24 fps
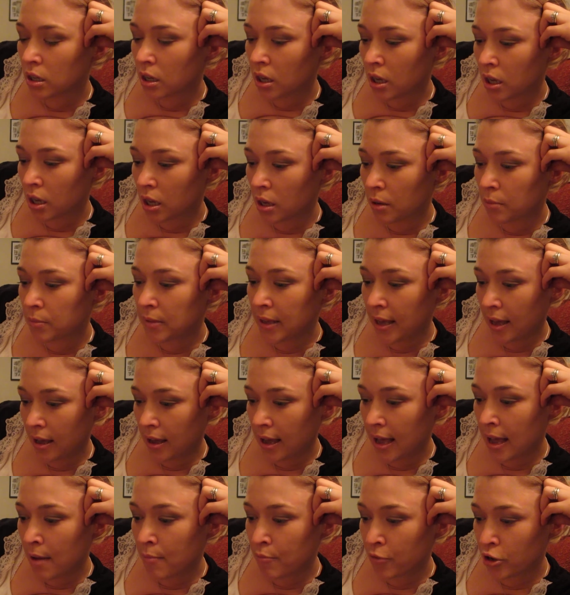Yeah,
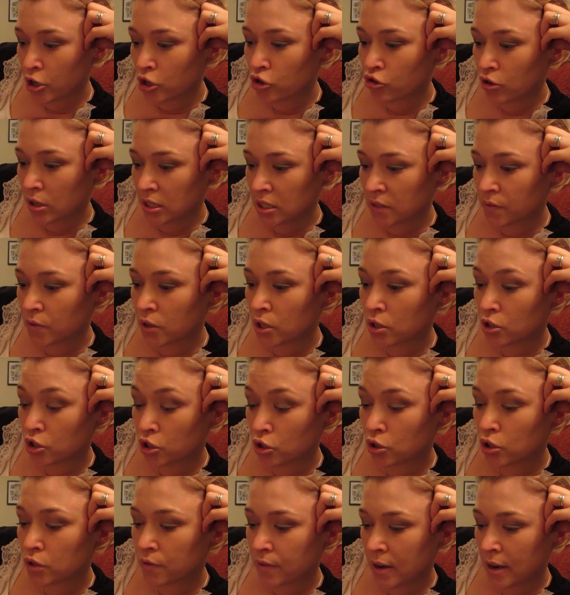embryo transfer
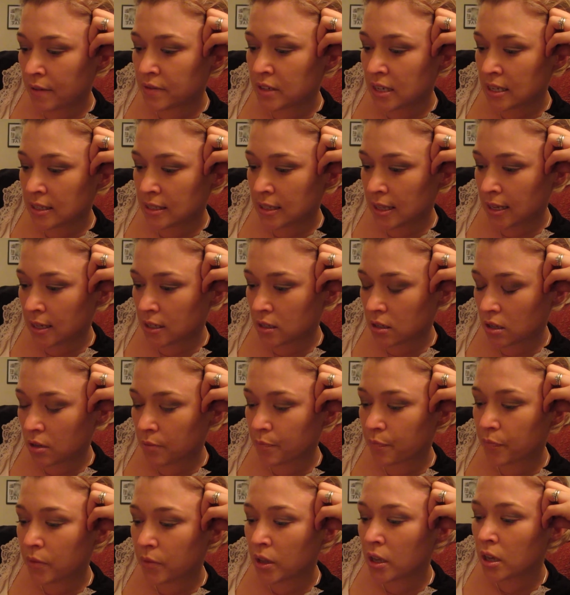2 to 5 days later.
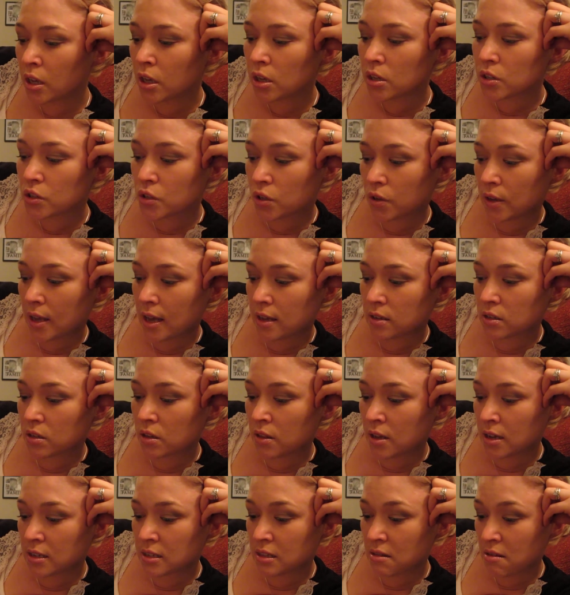So yeah, so
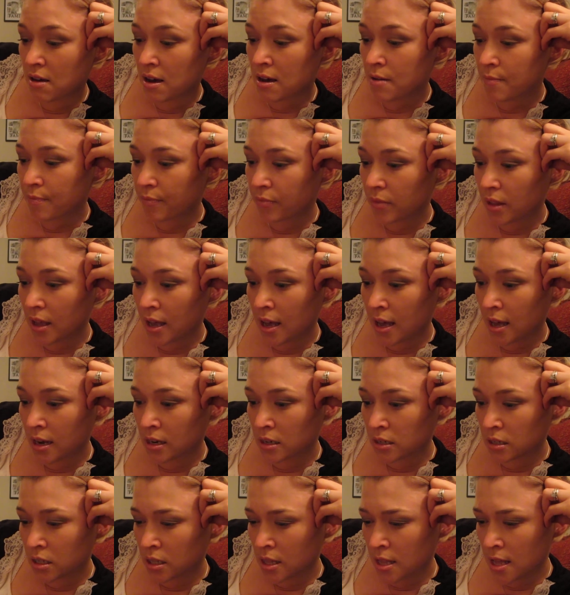that's that.
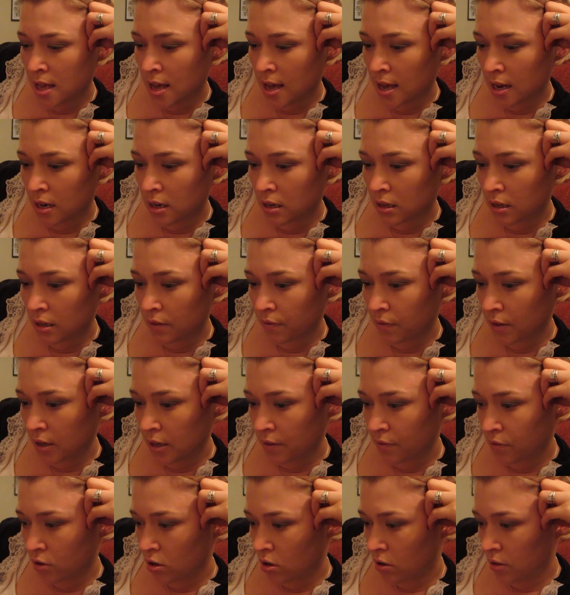And then, if
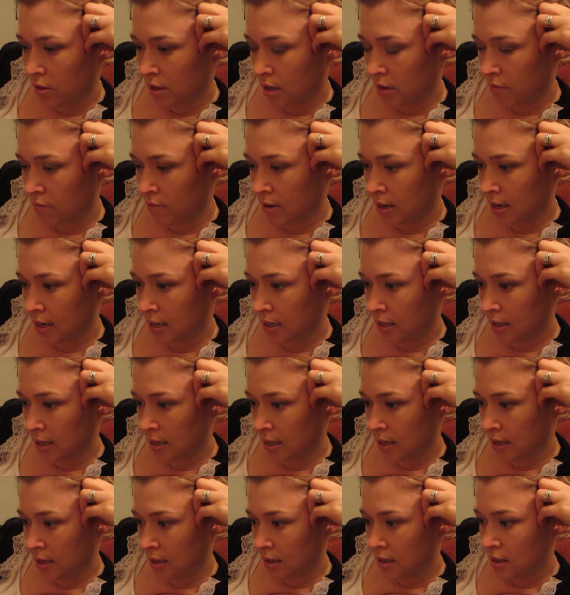I've got that right
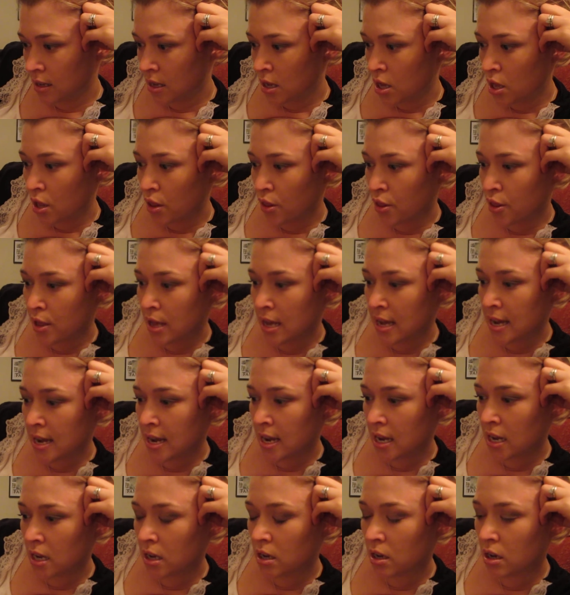there,
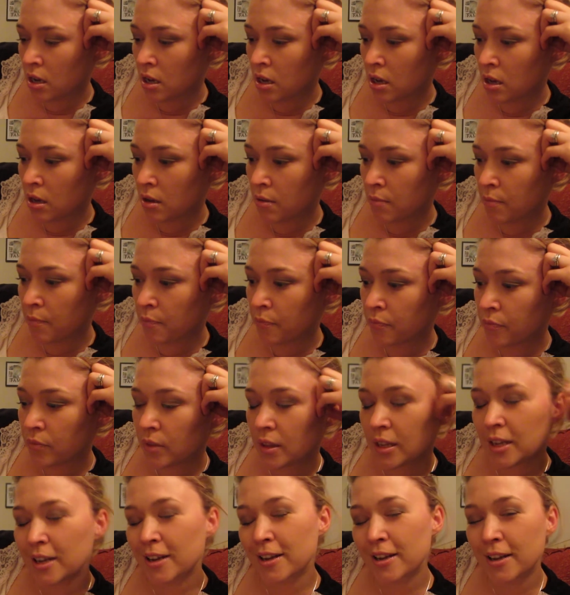I
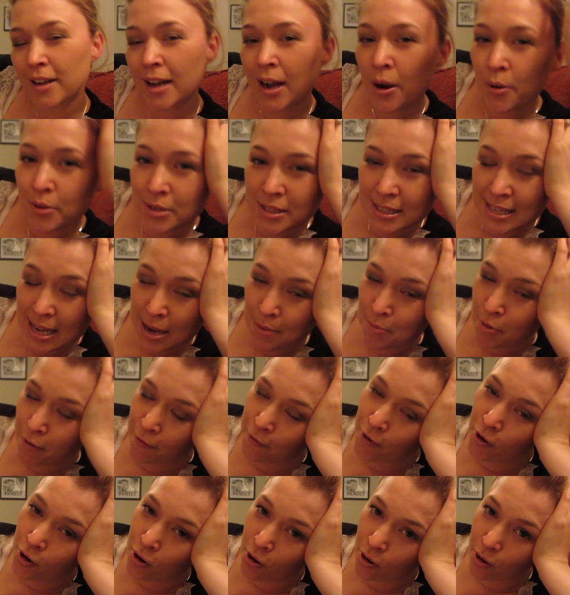was saying
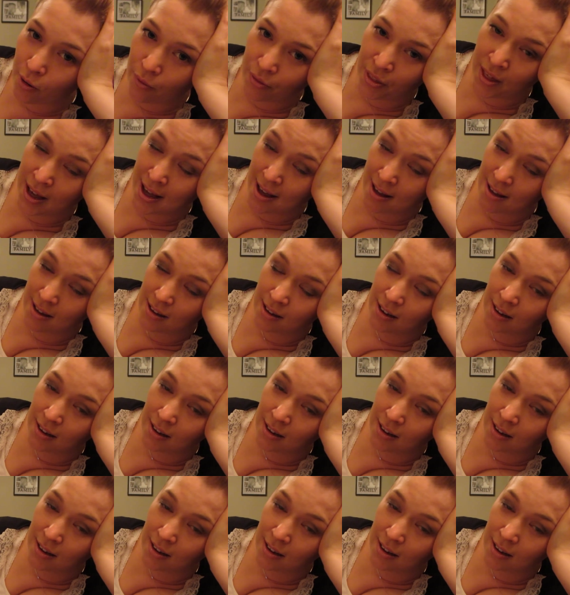before that